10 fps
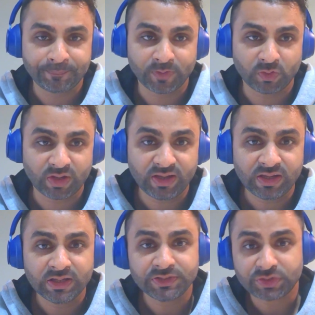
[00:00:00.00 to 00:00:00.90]
Okay?
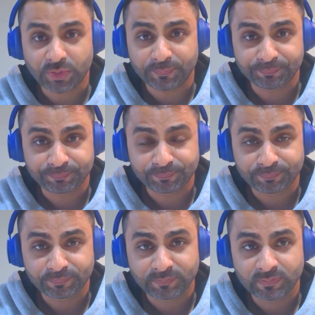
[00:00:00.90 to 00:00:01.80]
So
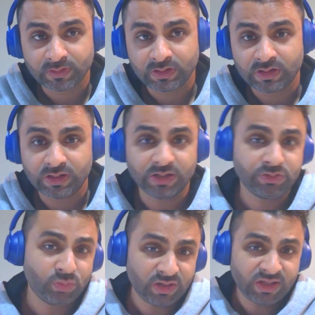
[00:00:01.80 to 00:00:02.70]
as you're
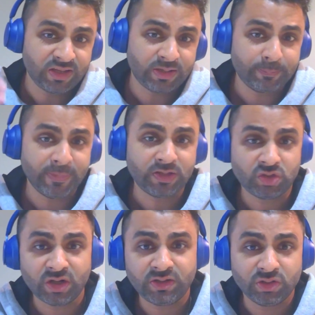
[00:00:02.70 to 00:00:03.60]
reading it, make
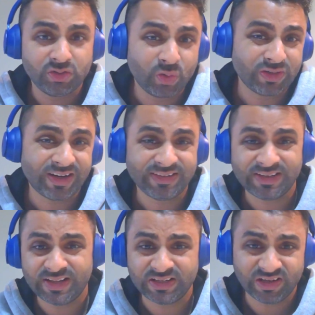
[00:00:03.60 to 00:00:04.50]
sure you don't
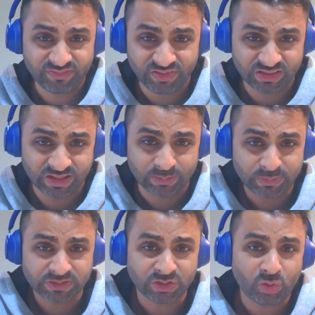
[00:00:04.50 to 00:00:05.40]
underline everything,
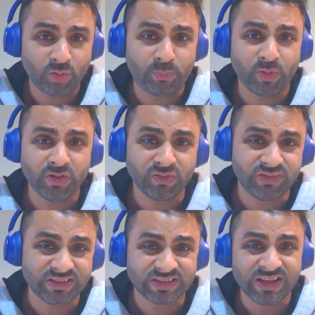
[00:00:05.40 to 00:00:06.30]
because the whole point of
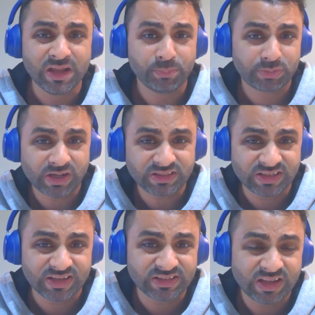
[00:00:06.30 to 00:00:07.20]
this process